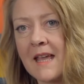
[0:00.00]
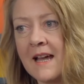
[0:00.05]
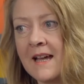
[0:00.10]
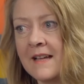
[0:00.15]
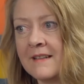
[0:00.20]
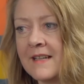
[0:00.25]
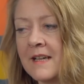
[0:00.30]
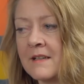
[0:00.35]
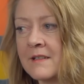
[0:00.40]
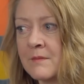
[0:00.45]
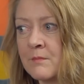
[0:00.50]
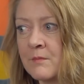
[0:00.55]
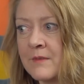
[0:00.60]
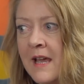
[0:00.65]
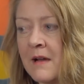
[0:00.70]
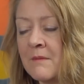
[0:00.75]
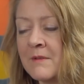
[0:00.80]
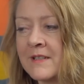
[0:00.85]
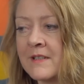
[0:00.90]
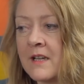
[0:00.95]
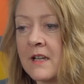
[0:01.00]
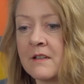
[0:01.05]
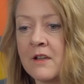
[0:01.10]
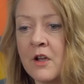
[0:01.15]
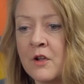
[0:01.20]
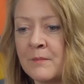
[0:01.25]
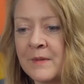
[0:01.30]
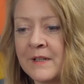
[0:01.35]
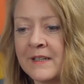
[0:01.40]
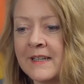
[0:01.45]
And that was done
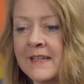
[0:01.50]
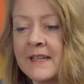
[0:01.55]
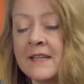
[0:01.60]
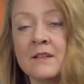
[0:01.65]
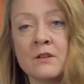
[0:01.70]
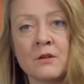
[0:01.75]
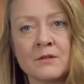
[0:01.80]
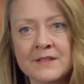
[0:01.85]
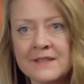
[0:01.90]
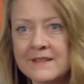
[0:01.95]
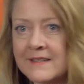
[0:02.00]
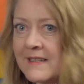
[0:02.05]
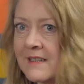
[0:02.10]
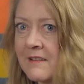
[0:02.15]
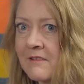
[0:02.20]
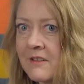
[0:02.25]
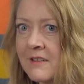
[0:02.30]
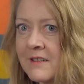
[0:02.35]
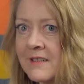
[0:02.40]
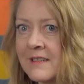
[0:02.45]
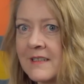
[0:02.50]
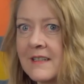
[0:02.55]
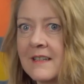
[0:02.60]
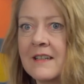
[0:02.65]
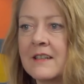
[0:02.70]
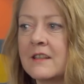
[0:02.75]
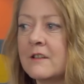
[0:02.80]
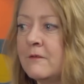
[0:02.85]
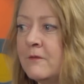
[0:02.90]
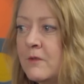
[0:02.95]
openly, not in secret,
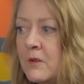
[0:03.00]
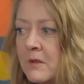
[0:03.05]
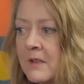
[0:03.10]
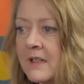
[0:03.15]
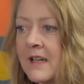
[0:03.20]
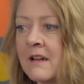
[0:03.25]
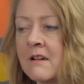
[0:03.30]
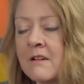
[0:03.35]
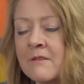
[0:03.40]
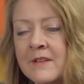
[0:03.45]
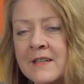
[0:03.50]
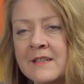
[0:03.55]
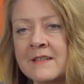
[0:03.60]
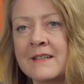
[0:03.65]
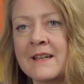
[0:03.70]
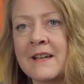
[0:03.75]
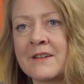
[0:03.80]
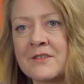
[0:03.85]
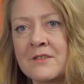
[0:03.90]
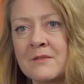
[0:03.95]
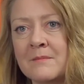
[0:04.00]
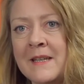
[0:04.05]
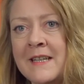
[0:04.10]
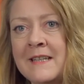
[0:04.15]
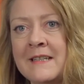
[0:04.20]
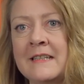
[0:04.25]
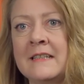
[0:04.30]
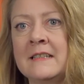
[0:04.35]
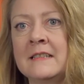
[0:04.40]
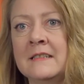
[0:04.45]
the full glare of international
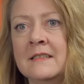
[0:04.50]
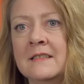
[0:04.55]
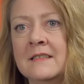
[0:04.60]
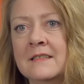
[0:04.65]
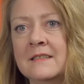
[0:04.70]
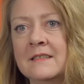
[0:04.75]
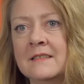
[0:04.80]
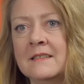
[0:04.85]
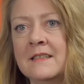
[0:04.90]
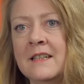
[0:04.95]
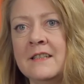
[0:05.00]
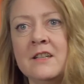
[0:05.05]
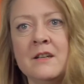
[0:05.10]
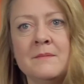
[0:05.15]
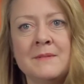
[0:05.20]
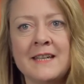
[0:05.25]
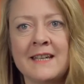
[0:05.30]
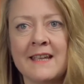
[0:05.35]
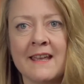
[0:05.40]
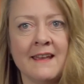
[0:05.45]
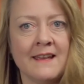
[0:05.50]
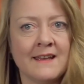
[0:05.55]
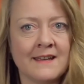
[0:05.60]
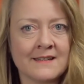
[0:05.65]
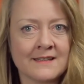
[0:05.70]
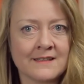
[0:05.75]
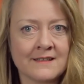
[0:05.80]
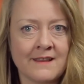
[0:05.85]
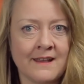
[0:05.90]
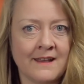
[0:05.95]
media, and nobody
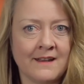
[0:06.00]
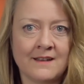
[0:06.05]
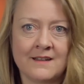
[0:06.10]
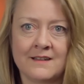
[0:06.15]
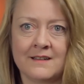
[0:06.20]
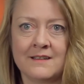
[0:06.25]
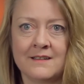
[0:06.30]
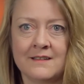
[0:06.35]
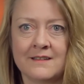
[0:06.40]
cared then.